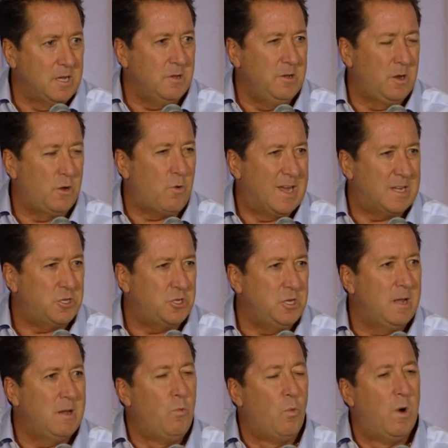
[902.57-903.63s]
a good
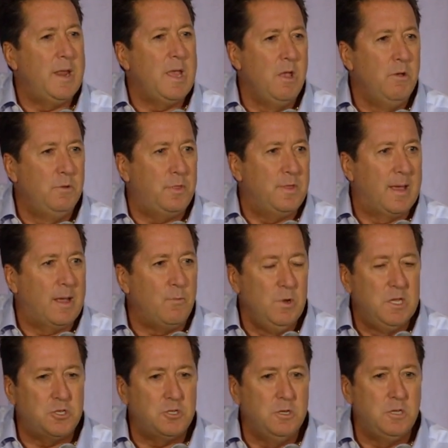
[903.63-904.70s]
question. What do you think
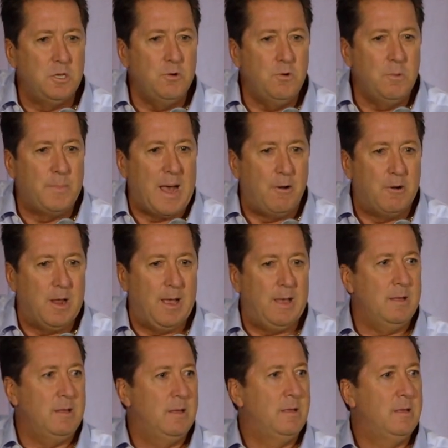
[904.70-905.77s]
we should do about it?